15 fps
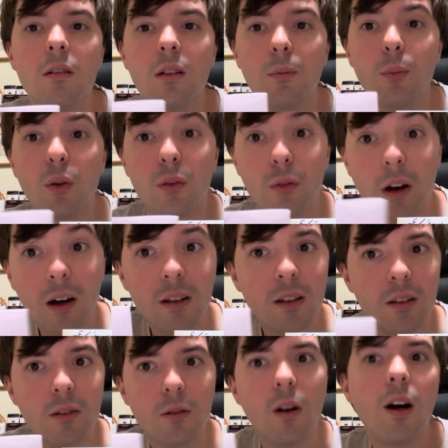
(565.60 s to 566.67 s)
providing
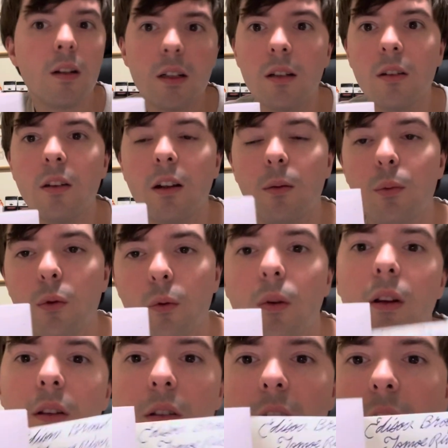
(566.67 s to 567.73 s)
the writing sample
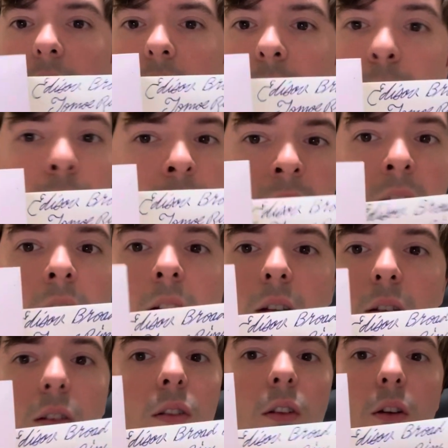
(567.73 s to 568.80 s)
with today.
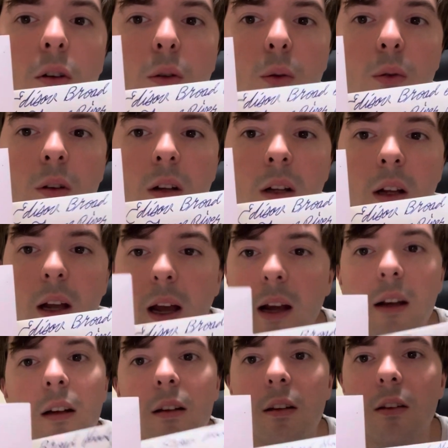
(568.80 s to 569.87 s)
So,
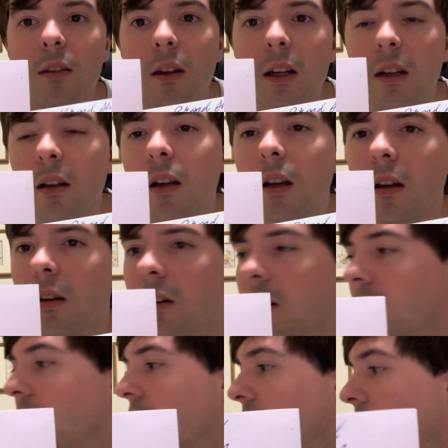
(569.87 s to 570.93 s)
and this ink
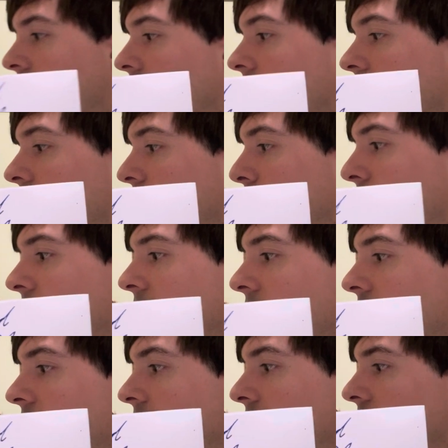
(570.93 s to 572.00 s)
is
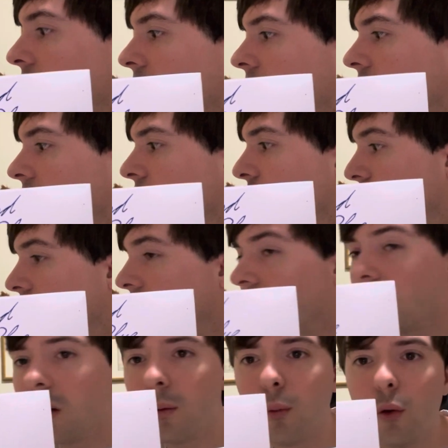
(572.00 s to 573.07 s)
Ackerman
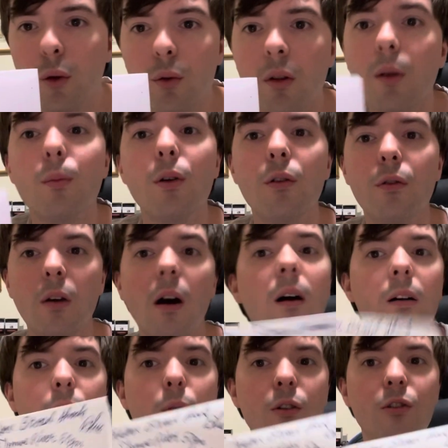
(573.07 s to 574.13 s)
Shocking Blue number
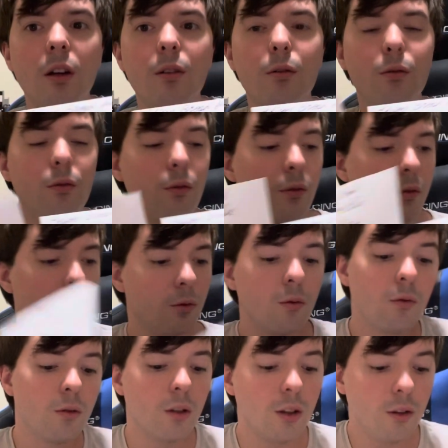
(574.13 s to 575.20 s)
5, which I've
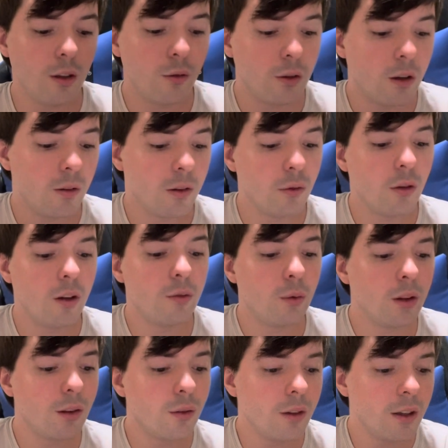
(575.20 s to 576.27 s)
really fell in love
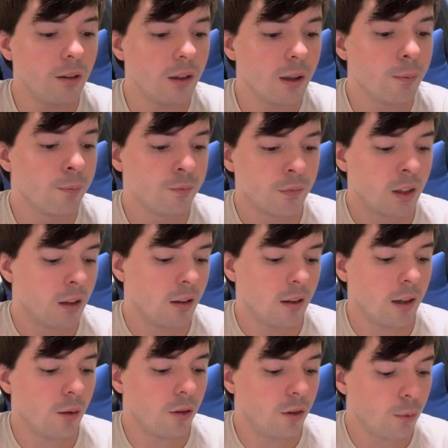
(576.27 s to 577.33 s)
with lately.
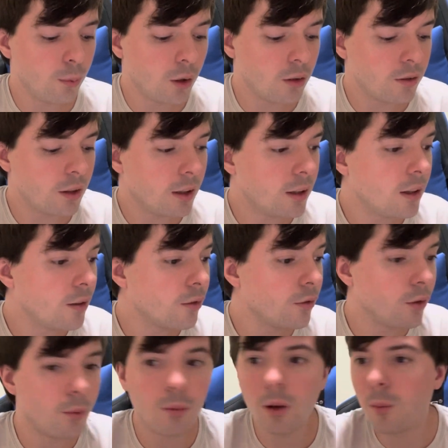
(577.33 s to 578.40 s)
That was a birthday gift
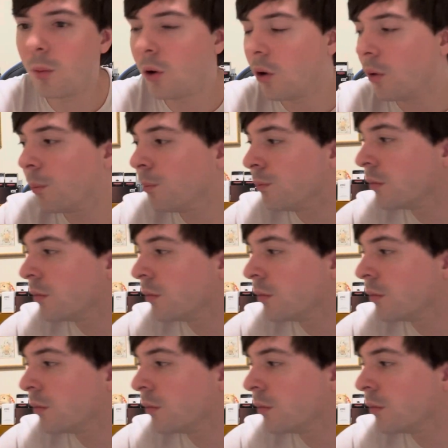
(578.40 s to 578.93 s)
from my mom.